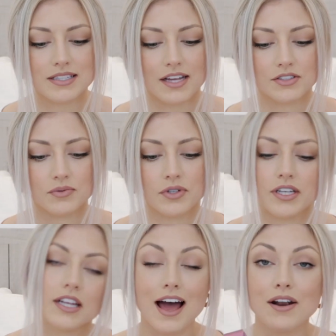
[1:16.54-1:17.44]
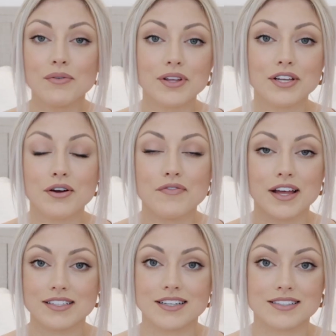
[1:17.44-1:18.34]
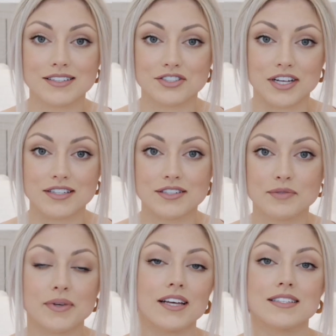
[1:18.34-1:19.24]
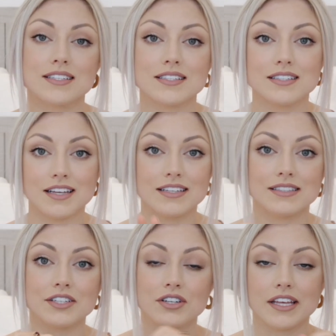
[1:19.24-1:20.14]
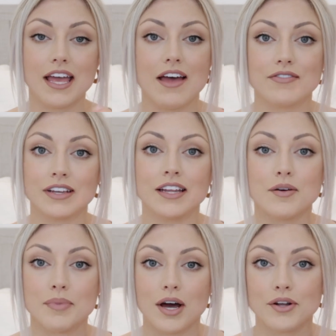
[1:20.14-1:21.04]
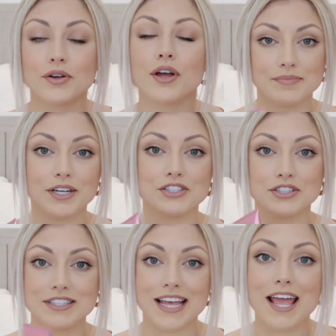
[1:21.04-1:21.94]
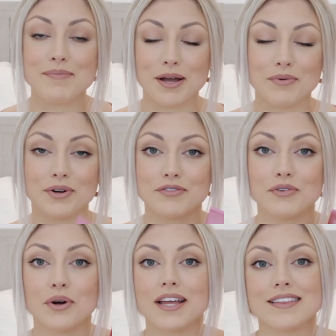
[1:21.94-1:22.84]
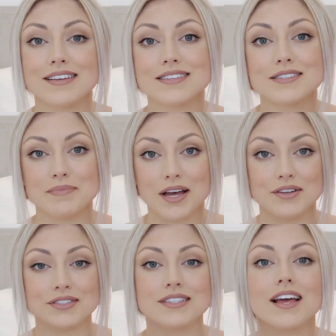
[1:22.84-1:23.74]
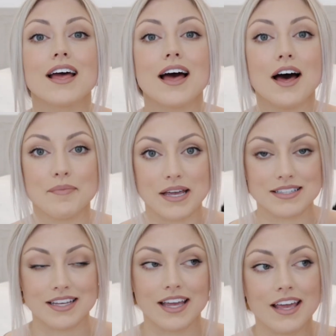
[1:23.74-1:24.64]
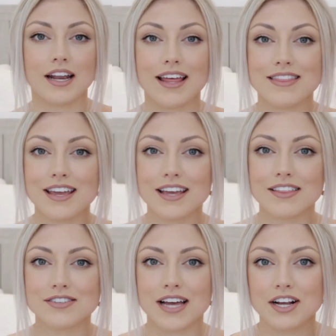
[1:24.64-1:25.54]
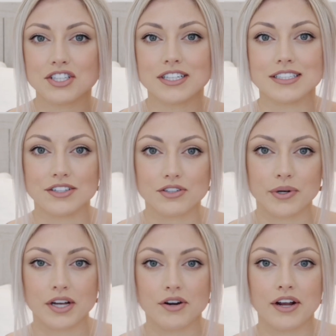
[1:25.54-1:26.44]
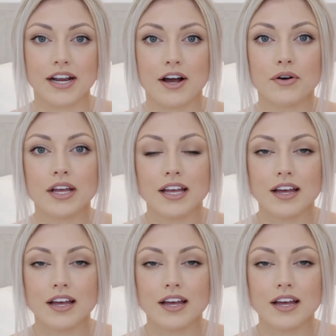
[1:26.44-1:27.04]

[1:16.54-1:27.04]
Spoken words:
sandalwood. I don't really know if that does this justice because this is literally heaven in a bottle, but just take my word for it, this smells amazing. And I think there's actually a deal going on right now,